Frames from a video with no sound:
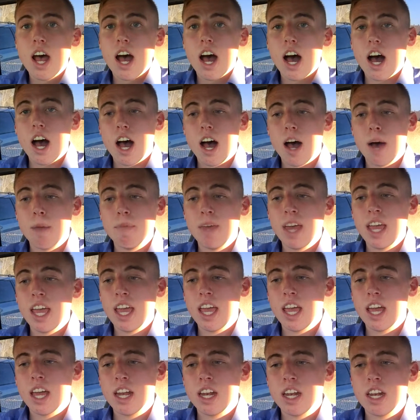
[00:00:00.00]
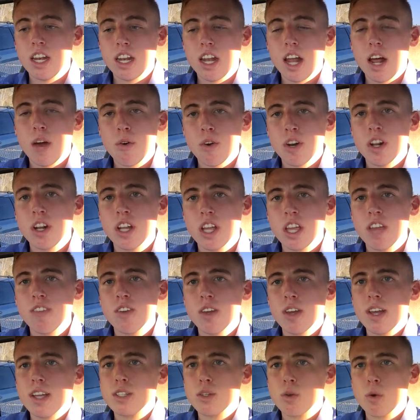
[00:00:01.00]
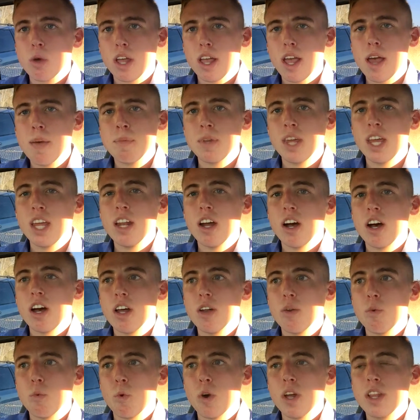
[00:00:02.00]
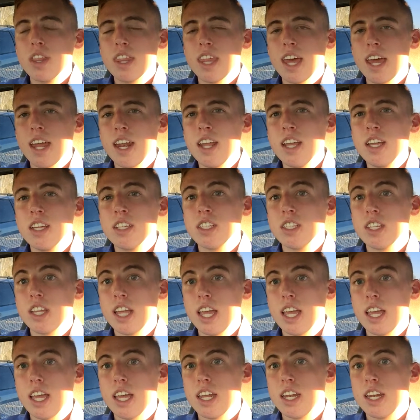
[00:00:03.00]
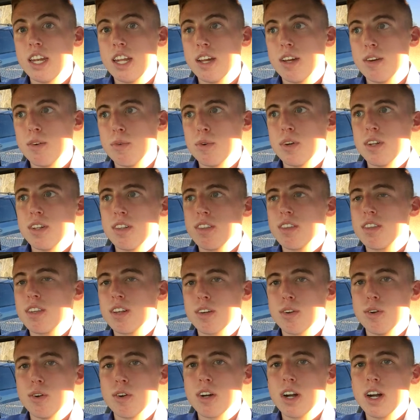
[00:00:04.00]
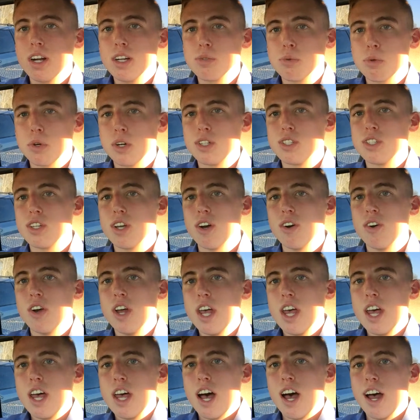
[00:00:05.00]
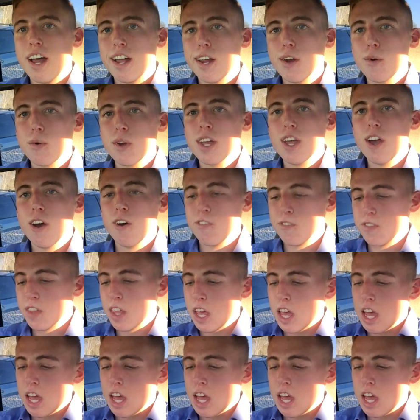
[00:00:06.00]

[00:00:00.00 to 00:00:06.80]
And I wanted to give you guys a quick update on what that is and what the cool cars were. So here we go.